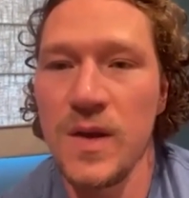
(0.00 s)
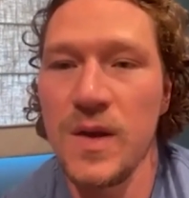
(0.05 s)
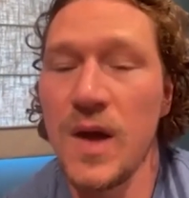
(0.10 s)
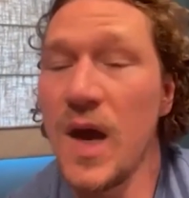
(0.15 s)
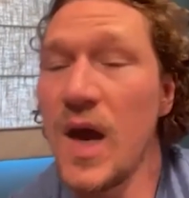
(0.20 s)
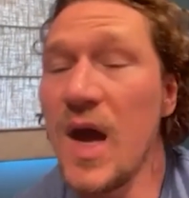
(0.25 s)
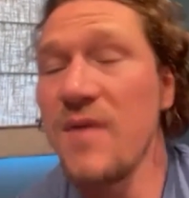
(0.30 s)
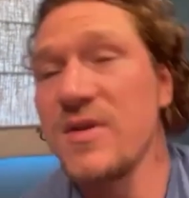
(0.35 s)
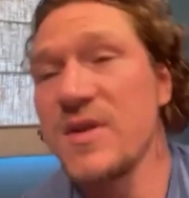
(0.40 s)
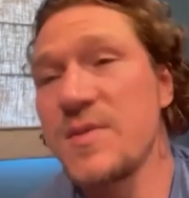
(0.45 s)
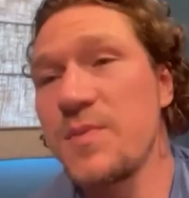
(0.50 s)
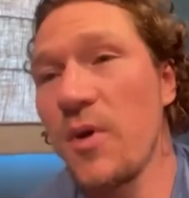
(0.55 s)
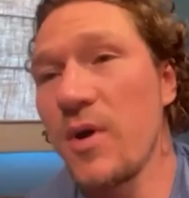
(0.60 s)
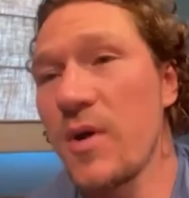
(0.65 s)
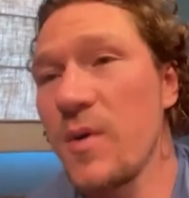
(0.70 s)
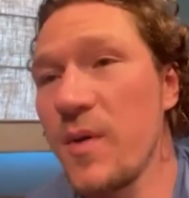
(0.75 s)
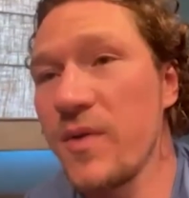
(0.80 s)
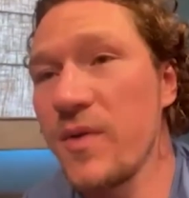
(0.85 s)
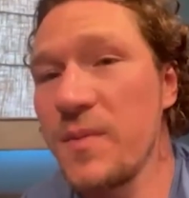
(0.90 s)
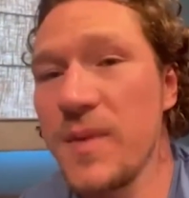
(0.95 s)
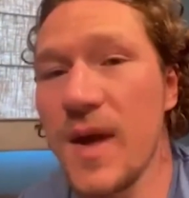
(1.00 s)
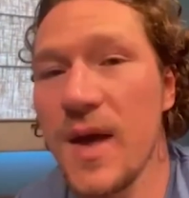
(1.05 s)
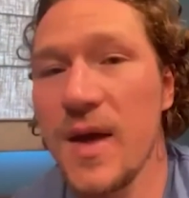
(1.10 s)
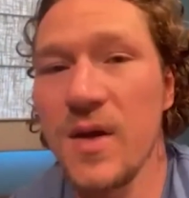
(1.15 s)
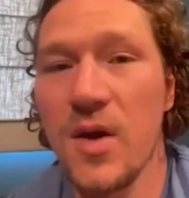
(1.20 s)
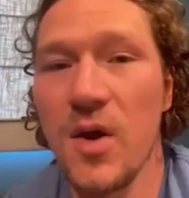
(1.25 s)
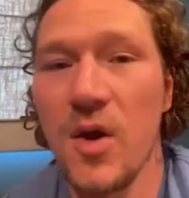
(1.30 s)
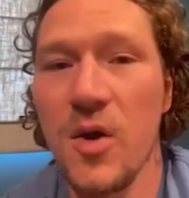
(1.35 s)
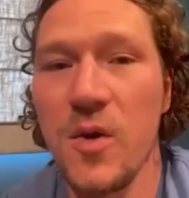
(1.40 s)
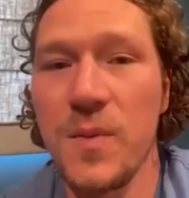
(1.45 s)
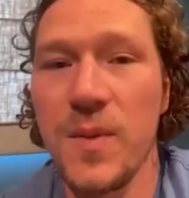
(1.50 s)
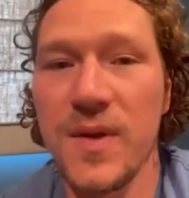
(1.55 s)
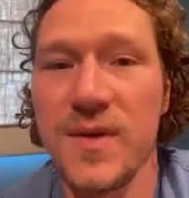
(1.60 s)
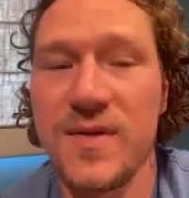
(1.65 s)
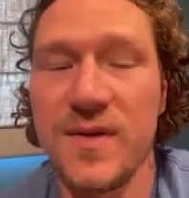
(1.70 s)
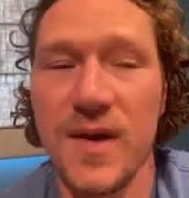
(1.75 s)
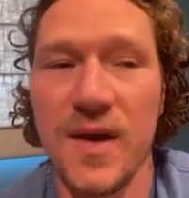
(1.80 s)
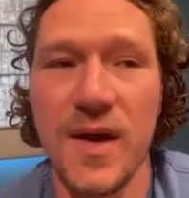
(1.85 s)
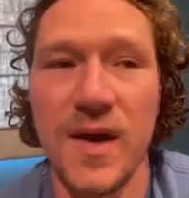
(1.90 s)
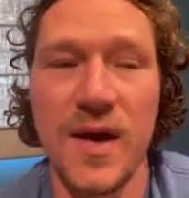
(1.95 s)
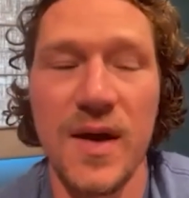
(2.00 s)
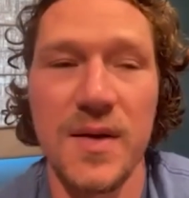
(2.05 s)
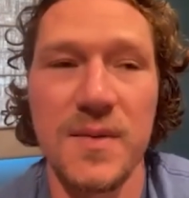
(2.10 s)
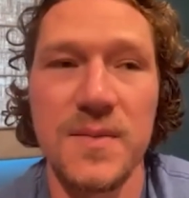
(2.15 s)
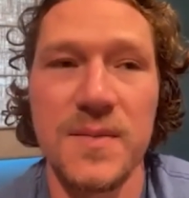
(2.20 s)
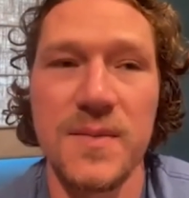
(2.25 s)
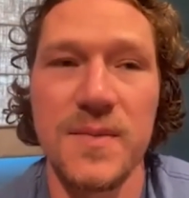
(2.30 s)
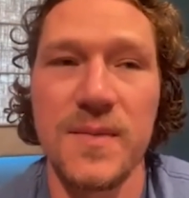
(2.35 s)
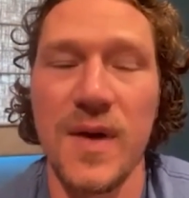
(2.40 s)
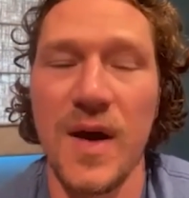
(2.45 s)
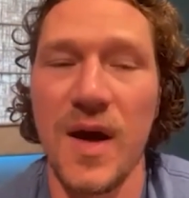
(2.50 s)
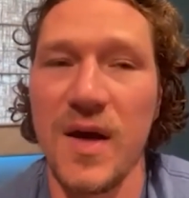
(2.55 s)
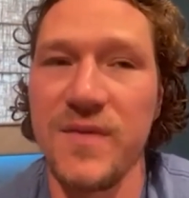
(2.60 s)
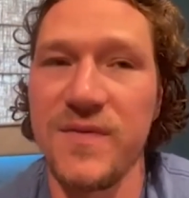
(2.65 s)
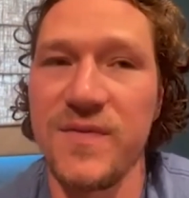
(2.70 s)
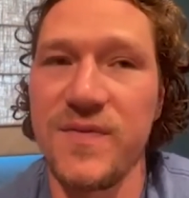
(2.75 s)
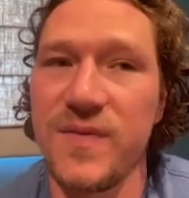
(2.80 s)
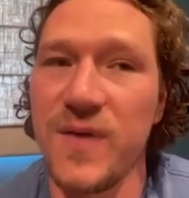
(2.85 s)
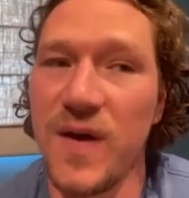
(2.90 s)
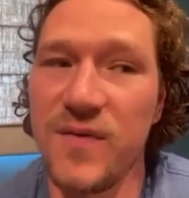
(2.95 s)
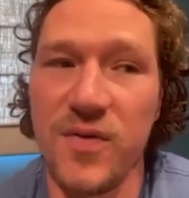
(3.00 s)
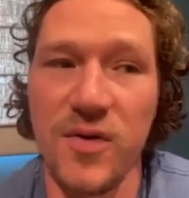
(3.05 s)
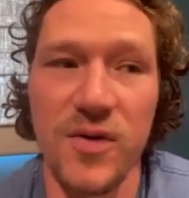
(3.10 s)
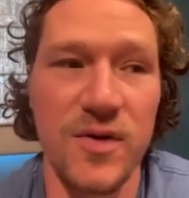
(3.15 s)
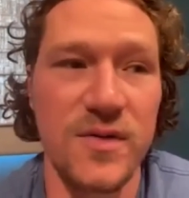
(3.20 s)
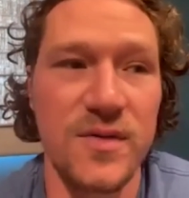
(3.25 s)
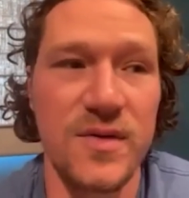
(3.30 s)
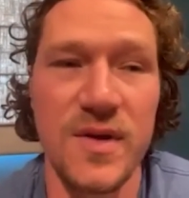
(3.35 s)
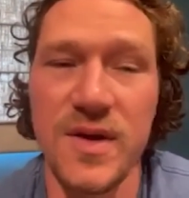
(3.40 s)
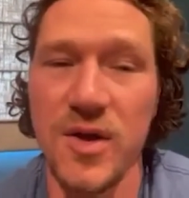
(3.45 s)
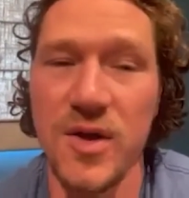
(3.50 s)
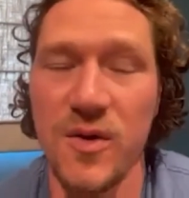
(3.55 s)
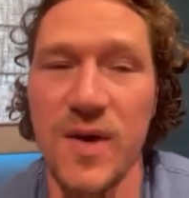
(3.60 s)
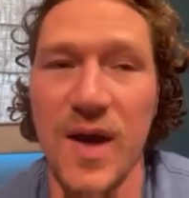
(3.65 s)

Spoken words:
I haven't spoken with him yet, no, but I've heard, you know,